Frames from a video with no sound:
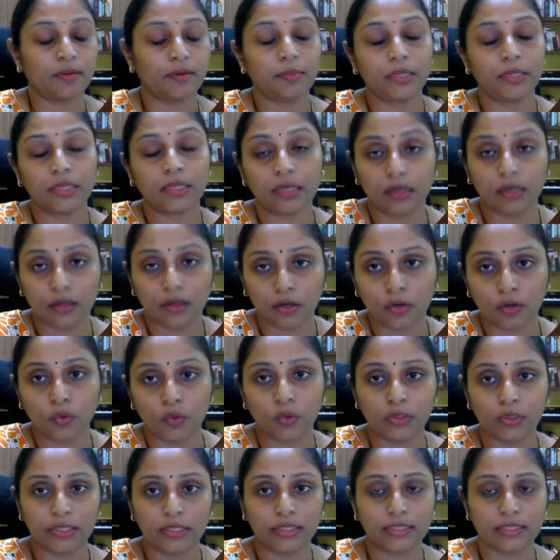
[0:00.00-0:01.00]
and
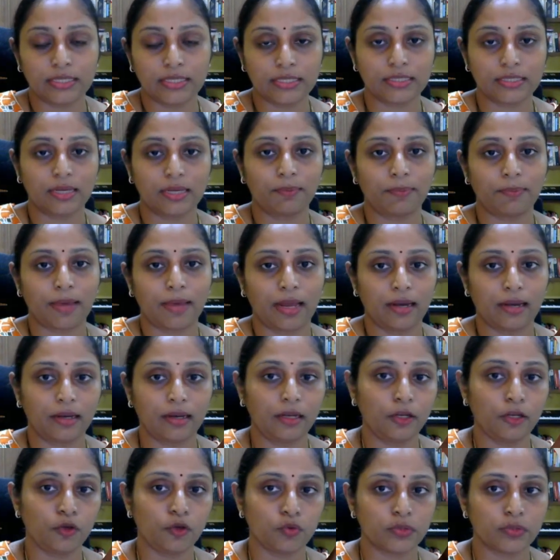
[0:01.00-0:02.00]
conclude that these are parallel
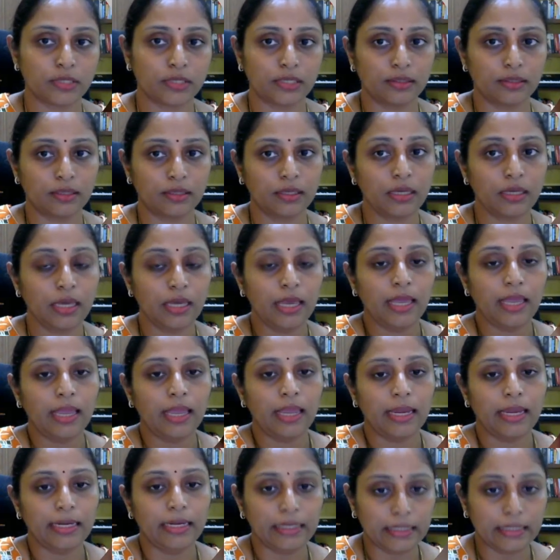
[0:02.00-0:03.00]
using the
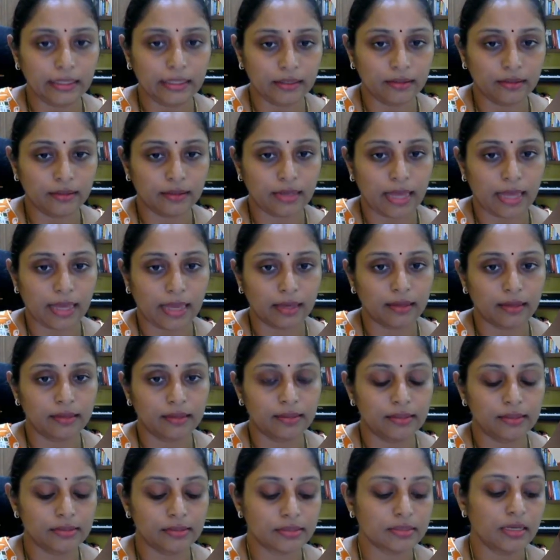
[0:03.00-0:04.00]
interior
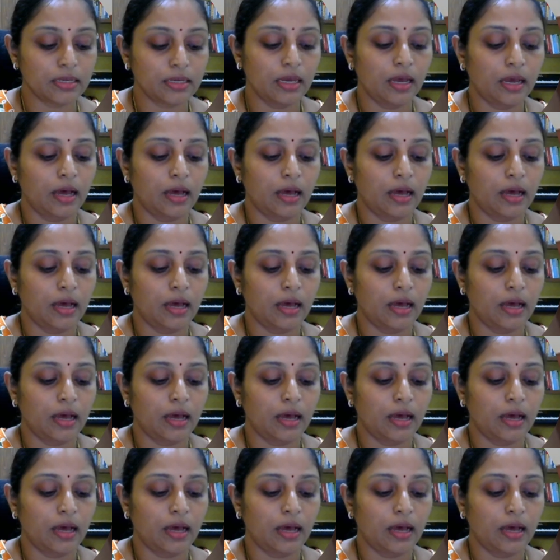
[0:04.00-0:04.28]
angles,